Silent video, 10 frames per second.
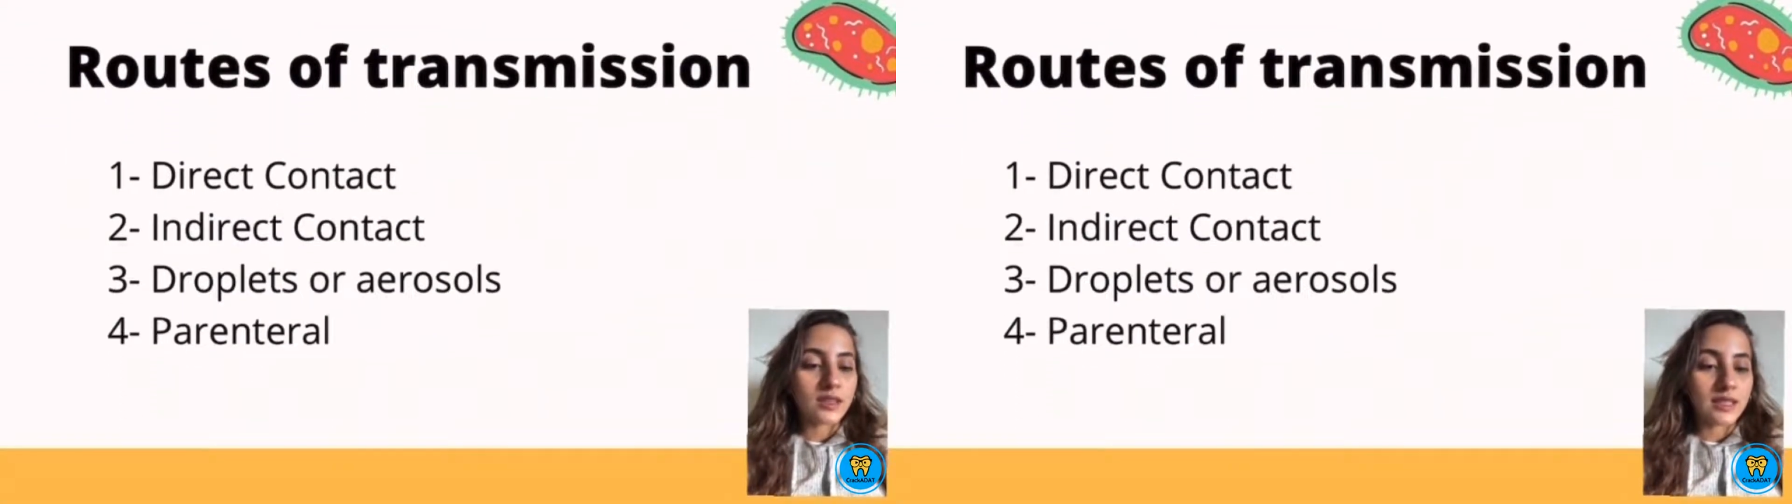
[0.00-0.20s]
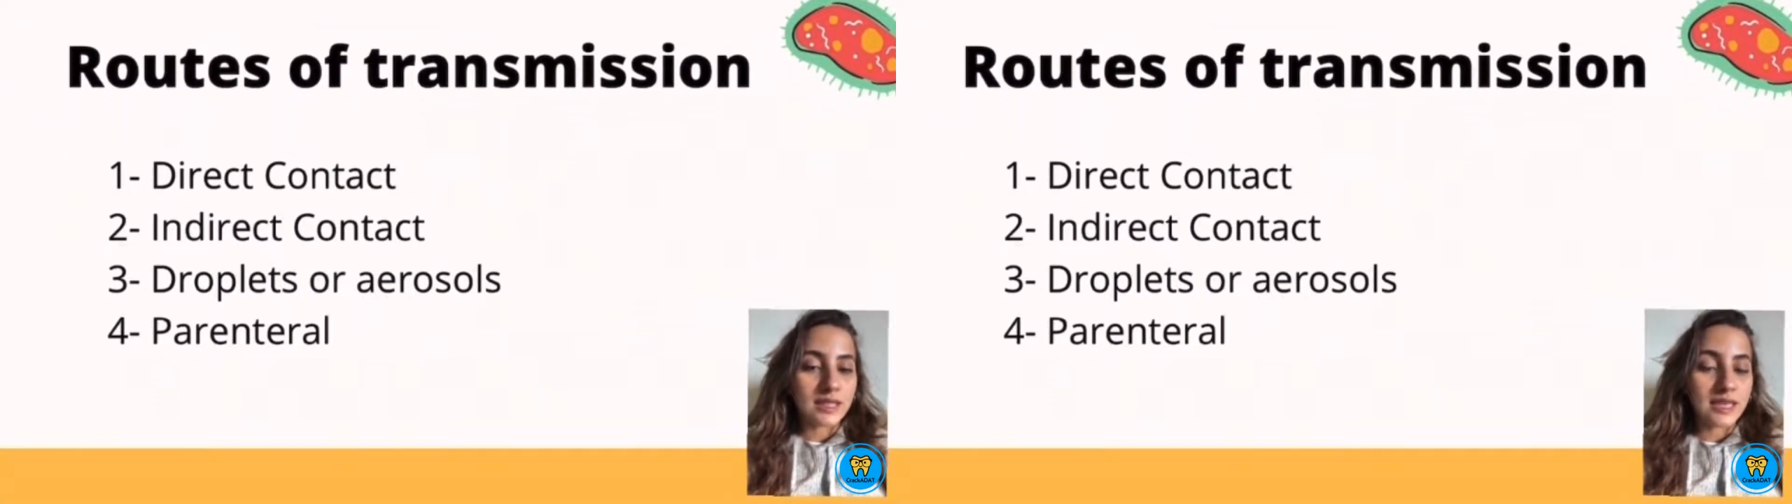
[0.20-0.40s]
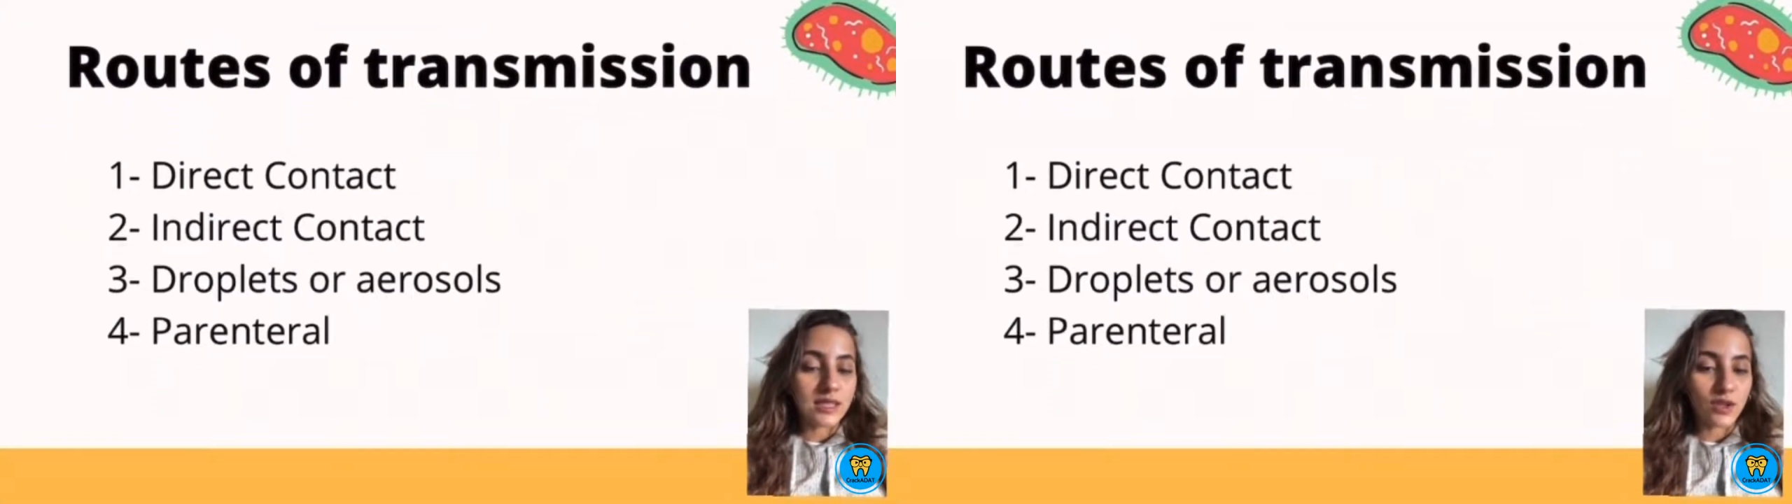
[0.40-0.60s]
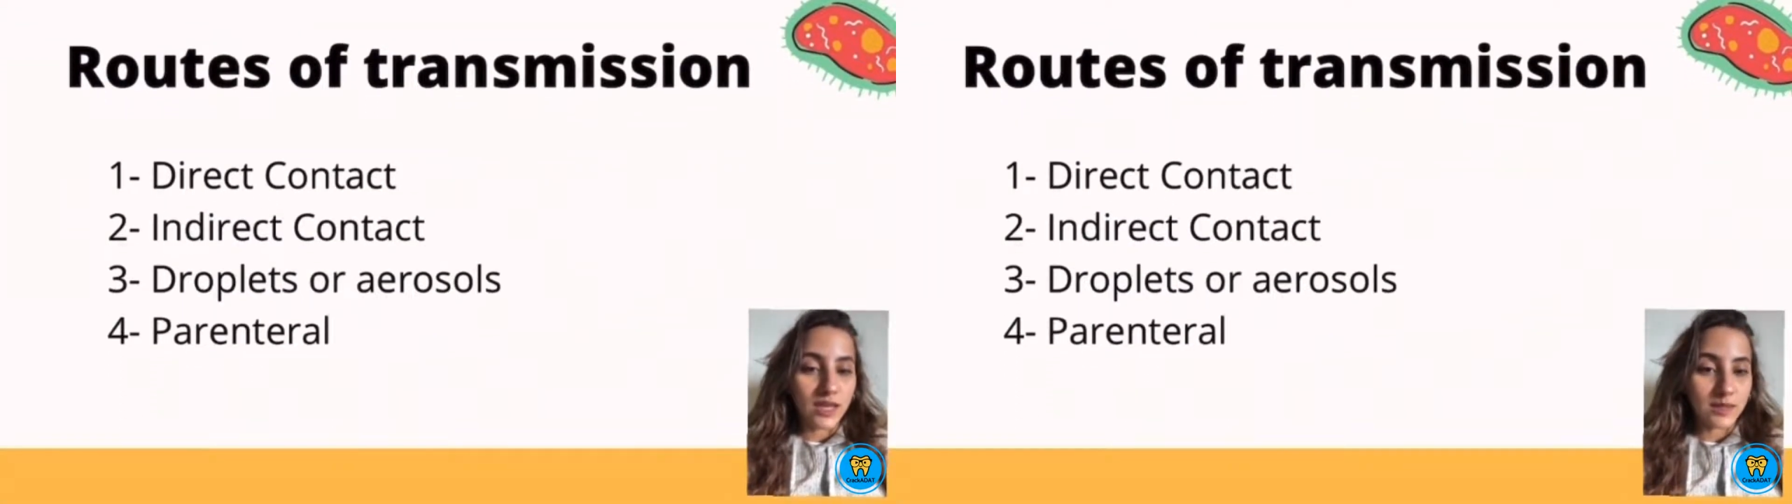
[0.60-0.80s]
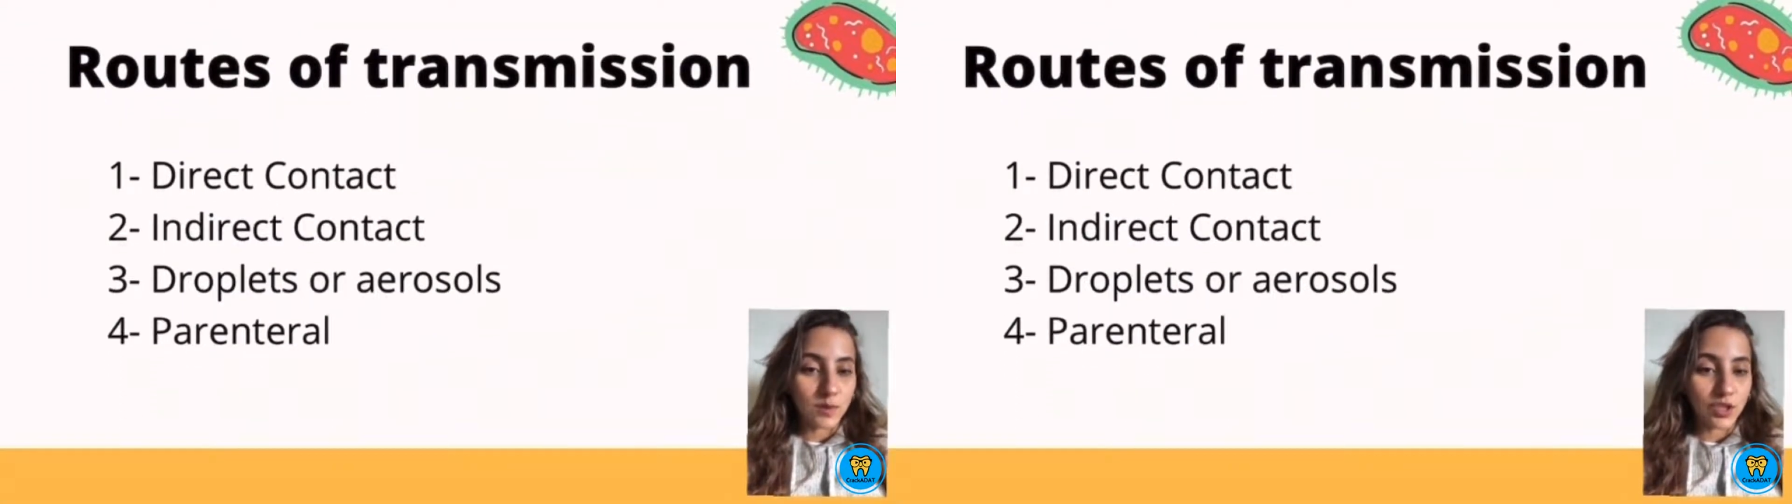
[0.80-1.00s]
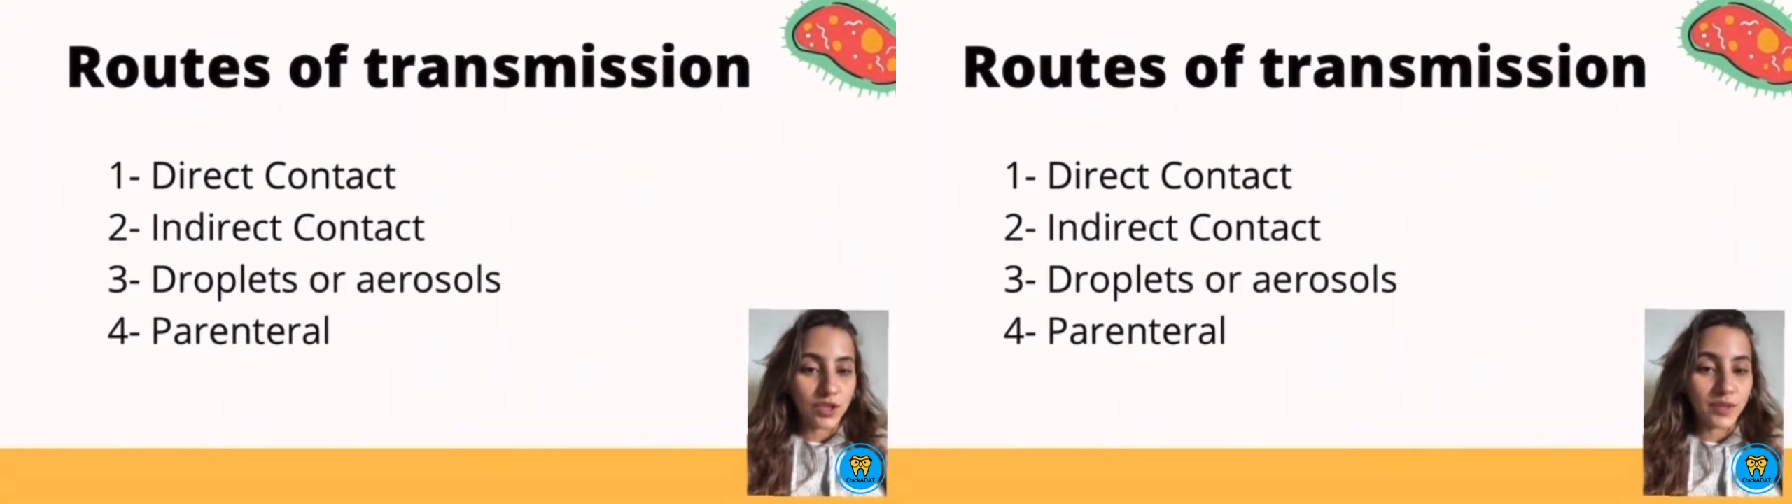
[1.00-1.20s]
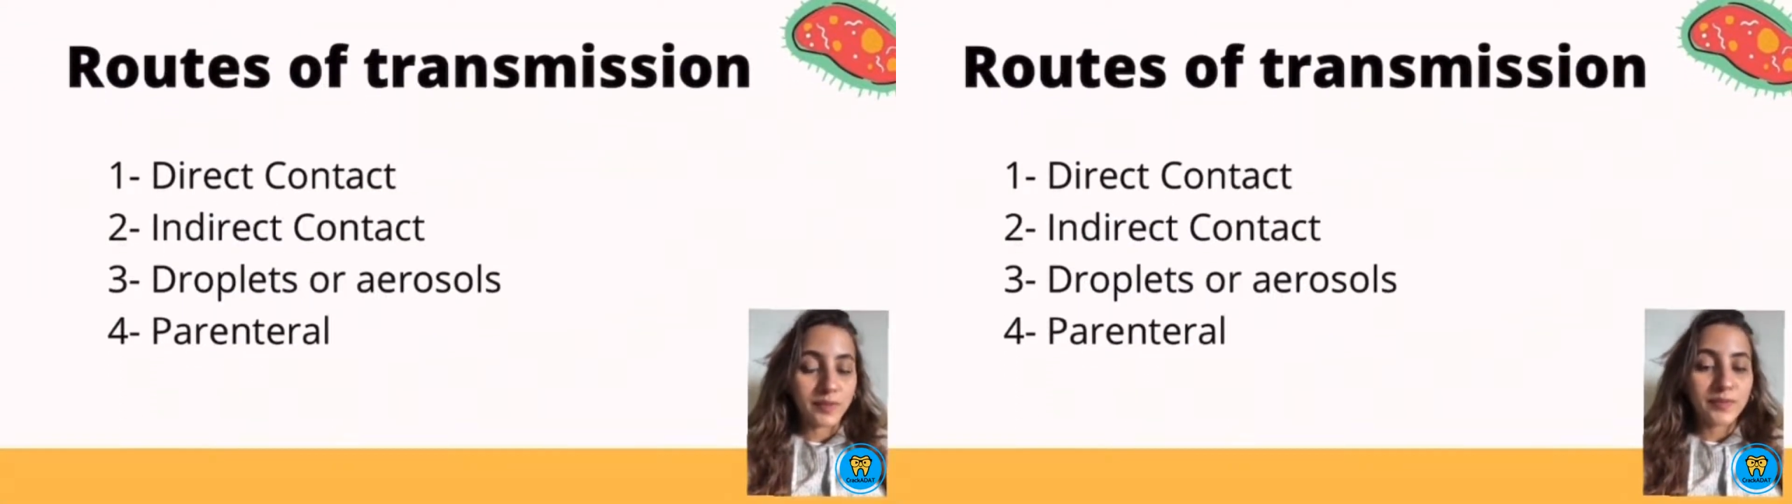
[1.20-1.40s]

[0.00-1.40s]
disease transmission.